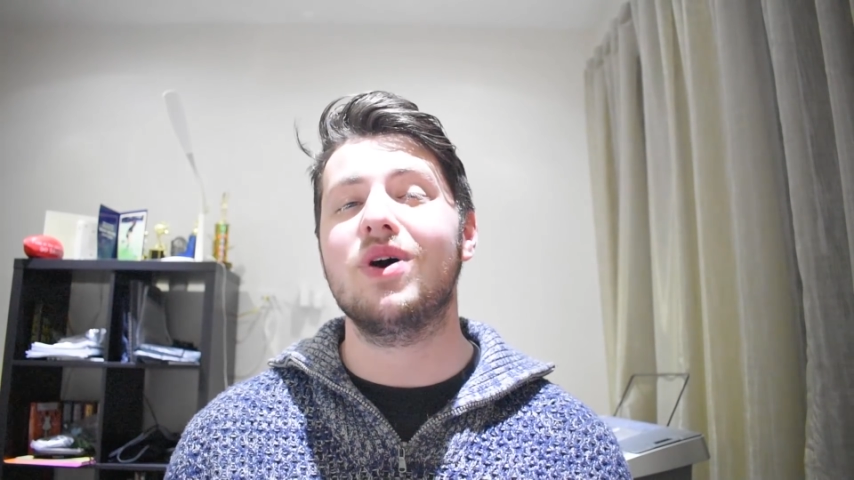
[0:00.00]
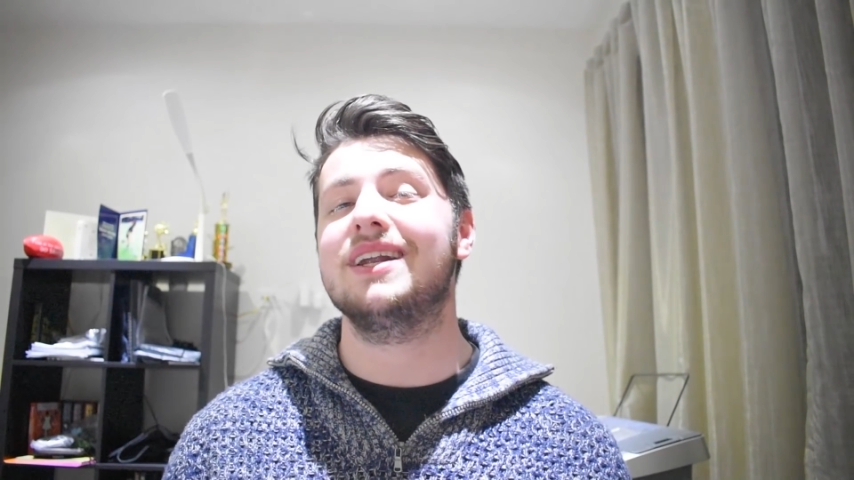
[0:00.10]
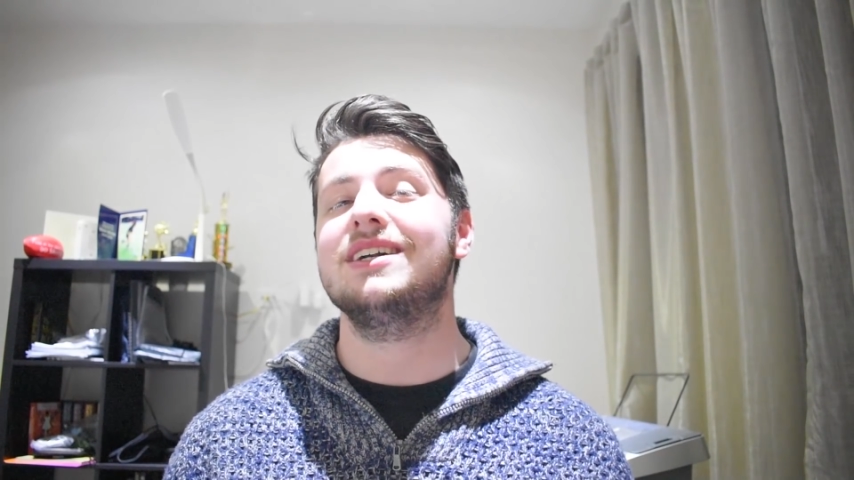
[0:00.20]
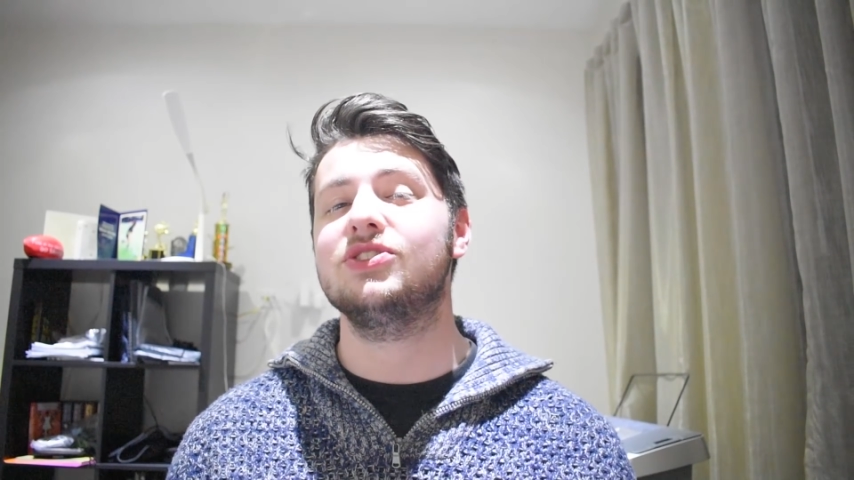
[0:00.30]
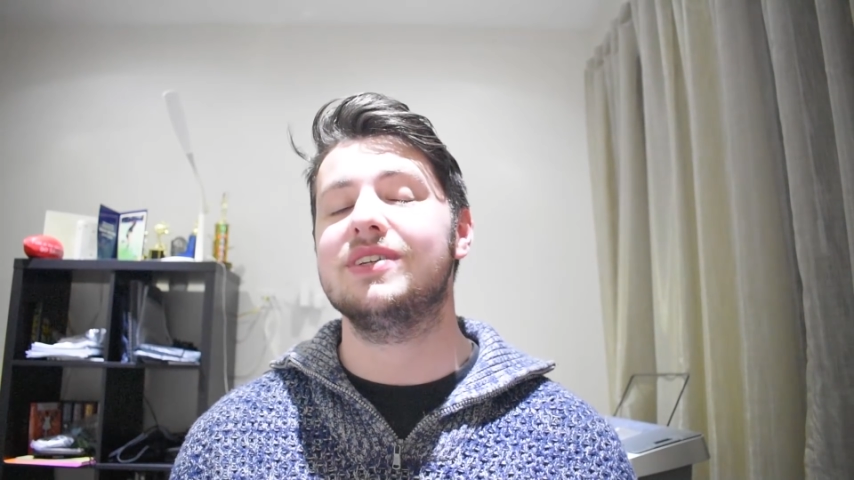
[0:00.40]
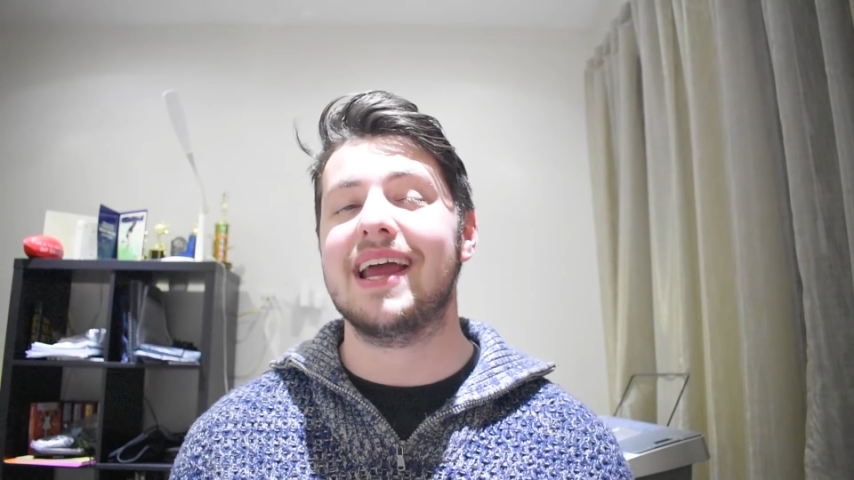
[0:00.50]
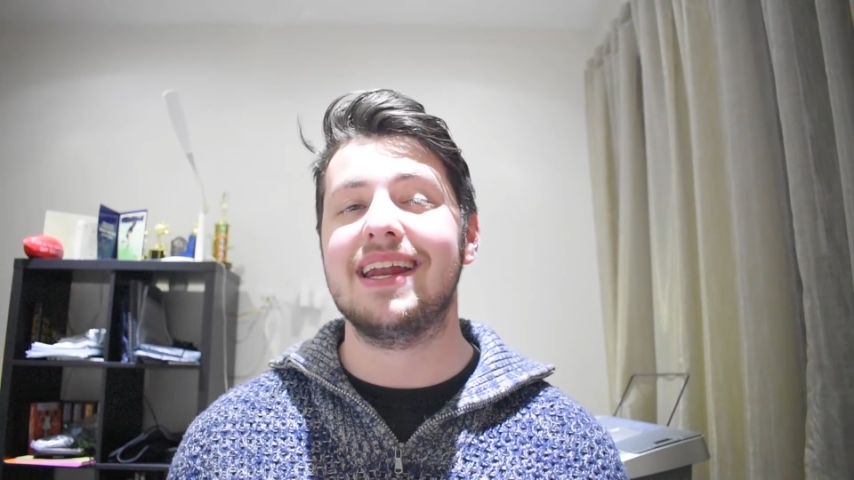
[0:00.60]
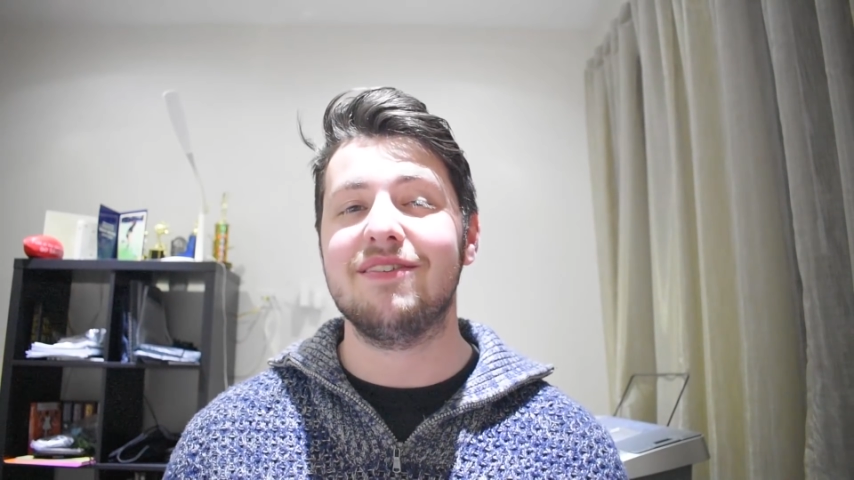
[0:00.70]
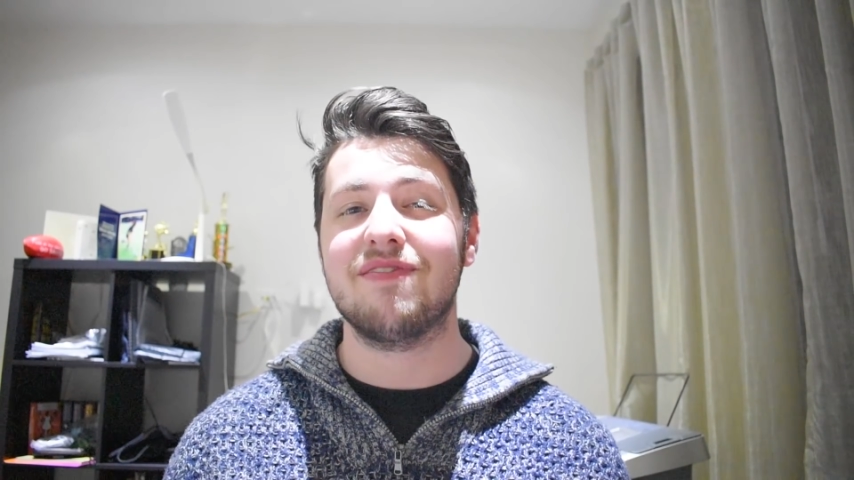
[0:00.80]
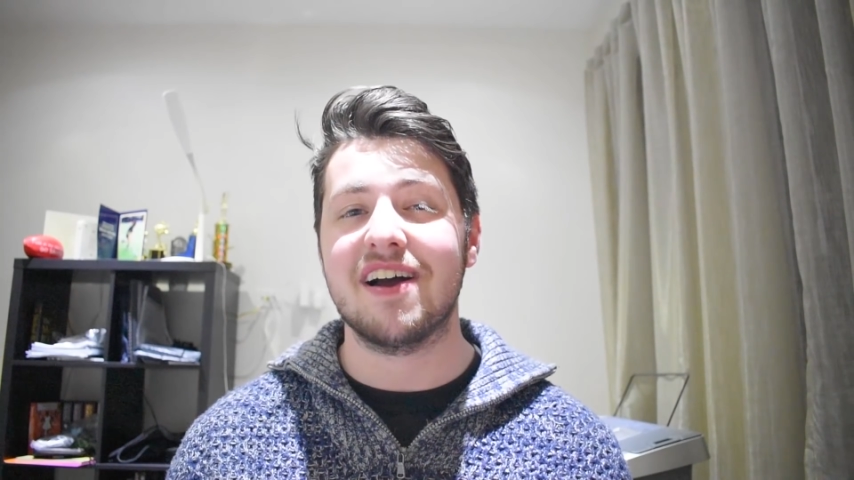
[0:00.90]

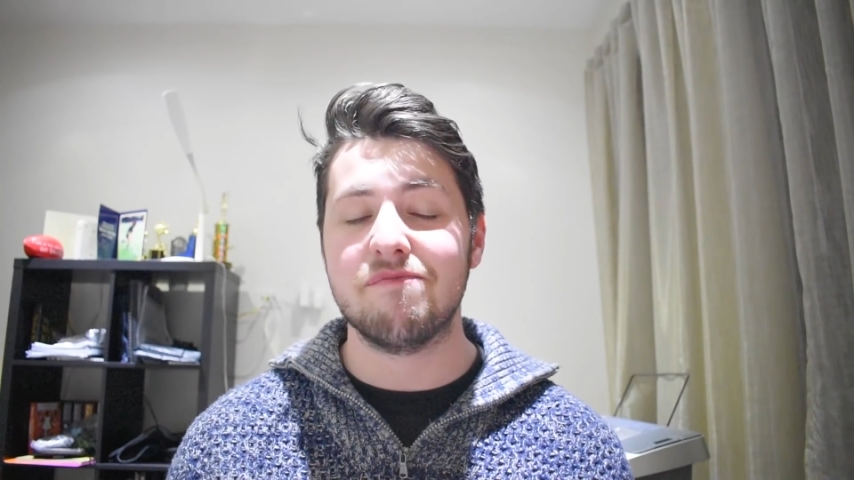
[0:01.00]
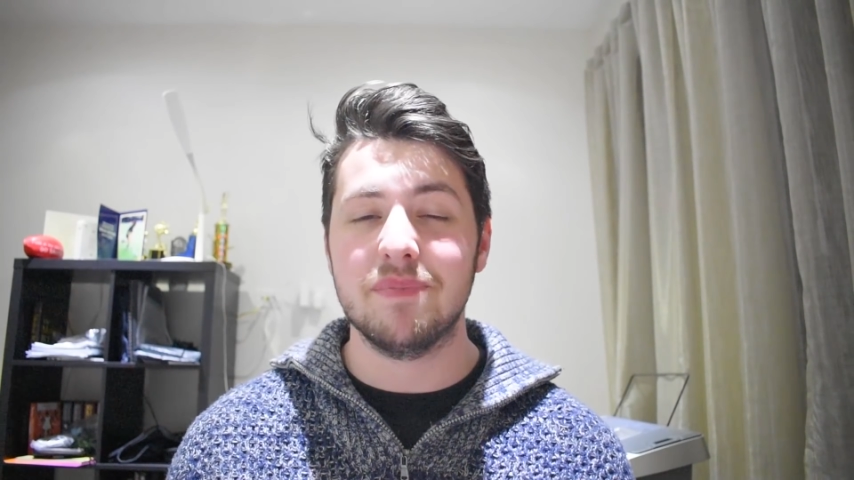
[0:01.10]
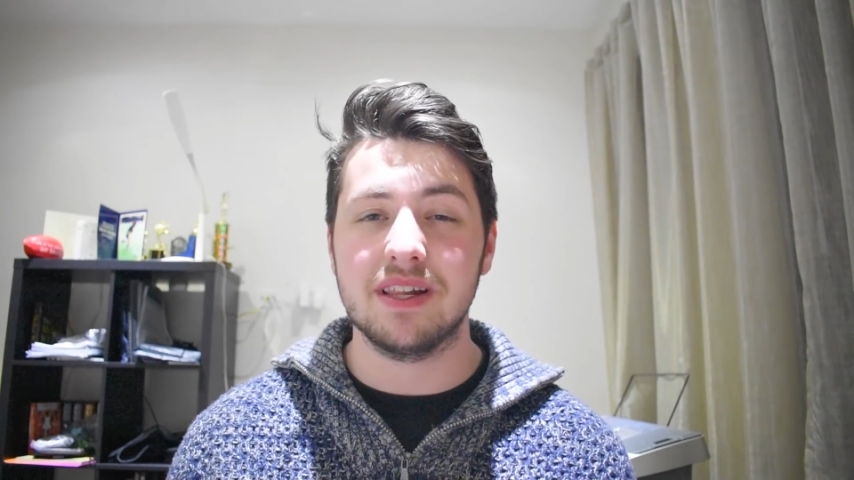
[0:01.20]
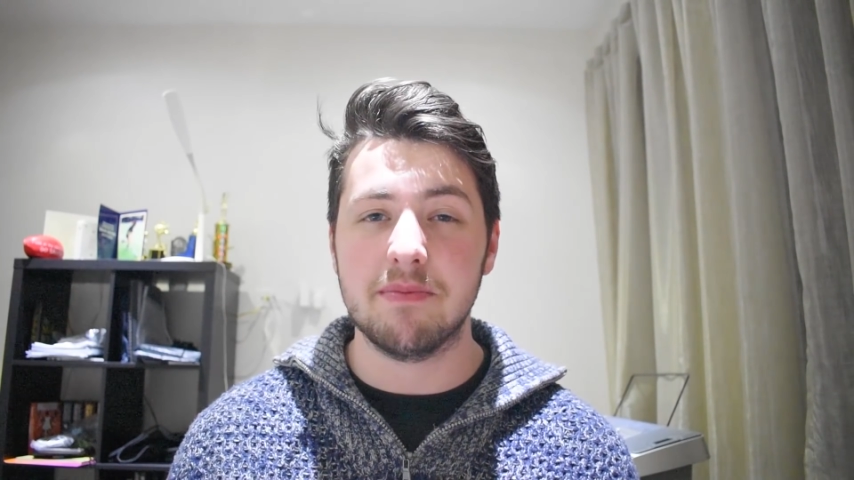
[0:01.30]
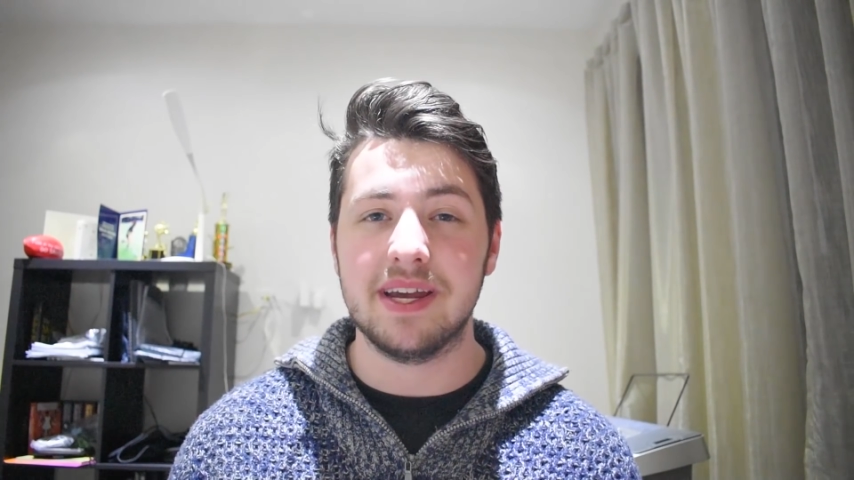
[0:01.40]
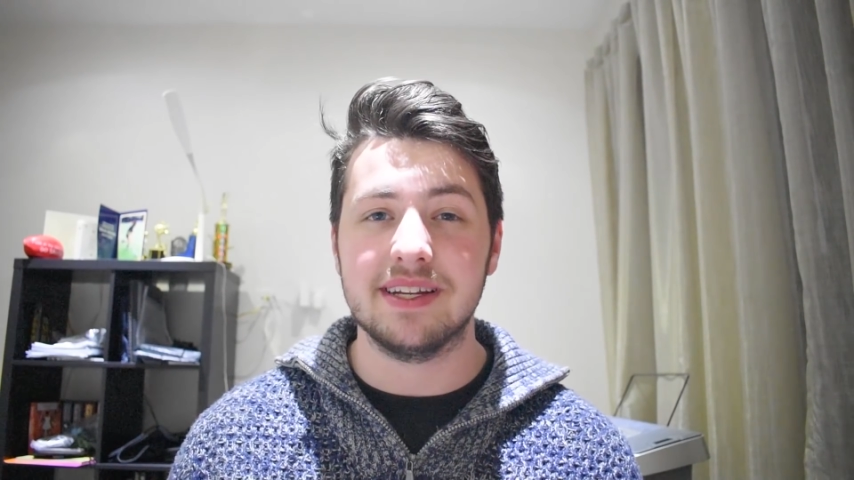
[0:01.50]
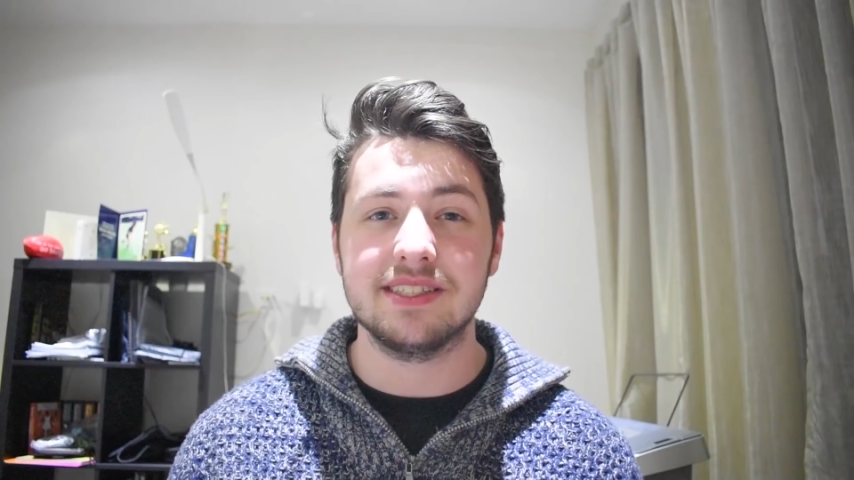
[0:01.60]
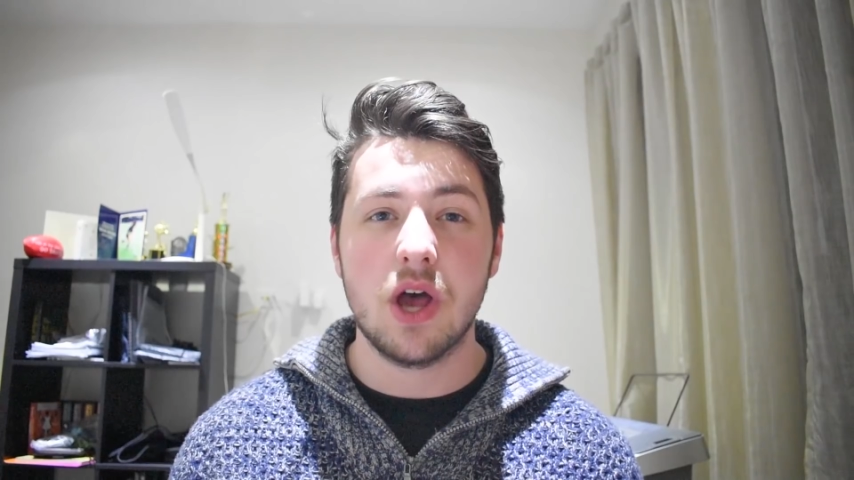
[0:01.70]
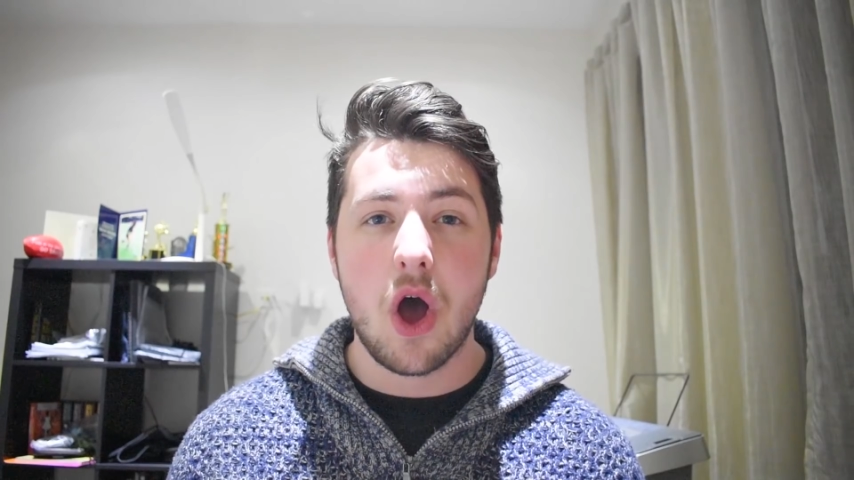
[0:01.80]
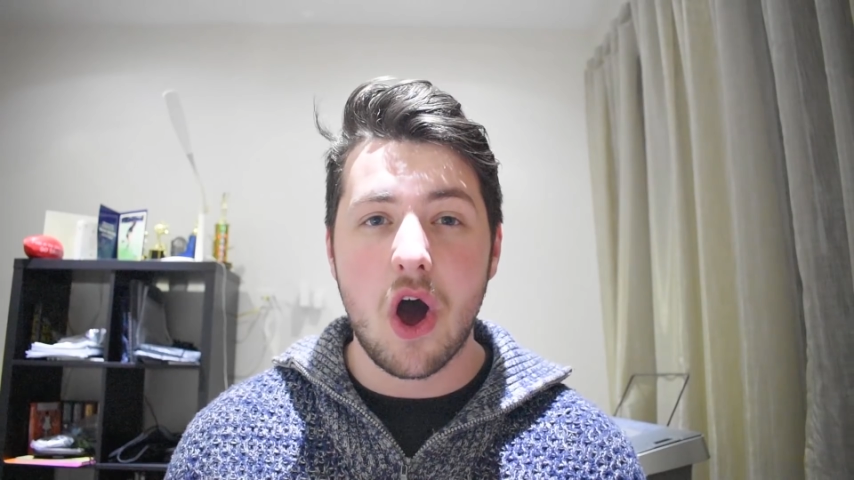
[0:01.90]
185 millimeters